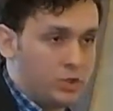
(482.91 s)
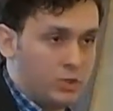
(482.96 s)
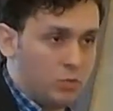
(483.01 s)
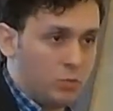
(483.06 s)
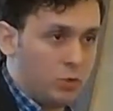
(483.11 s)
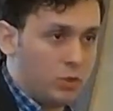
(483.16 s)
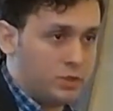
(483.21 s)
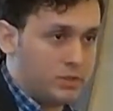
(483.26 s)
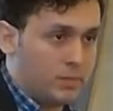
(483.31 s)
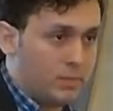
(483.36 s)

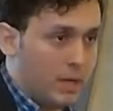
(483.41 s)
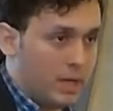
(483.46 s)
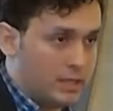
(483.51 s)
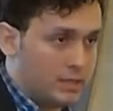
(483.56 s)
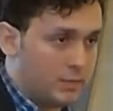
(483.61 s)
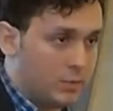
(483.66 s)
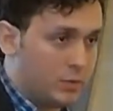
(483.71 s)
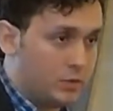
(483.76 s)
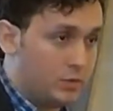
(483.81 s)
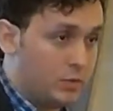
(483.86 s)
was
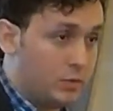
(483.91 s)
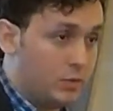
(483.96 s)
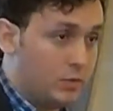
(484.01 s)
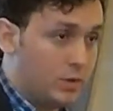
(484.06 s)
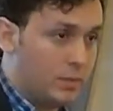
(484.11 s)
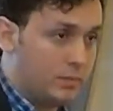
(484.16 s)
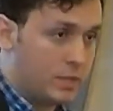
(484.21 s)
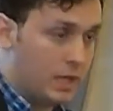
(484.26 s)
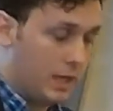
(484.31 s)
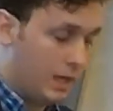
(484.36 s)
impossible to
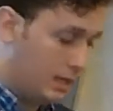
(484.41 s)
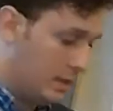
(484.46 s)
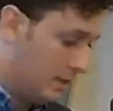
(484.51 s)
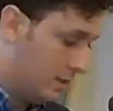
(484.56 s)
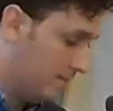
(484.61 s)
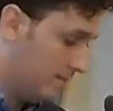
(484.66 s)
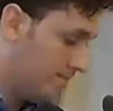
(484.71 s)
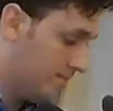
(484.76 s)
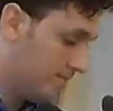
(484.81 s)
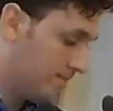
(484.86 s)
obtain.
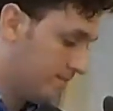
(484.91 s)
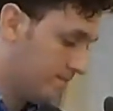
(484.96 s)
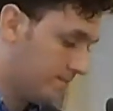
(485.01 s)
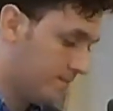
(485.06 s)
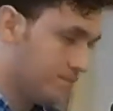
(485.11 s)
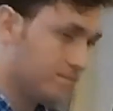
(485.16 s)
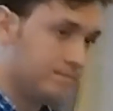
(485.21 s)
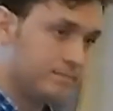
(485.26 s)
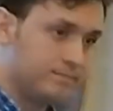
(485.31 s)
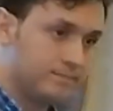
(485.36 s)

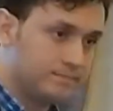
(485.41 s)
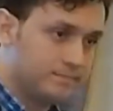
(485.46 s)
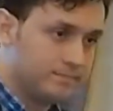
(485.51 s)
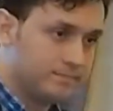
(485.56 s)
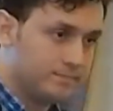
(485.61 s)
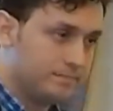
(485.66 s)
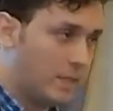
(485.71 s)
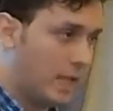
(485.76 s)
And that's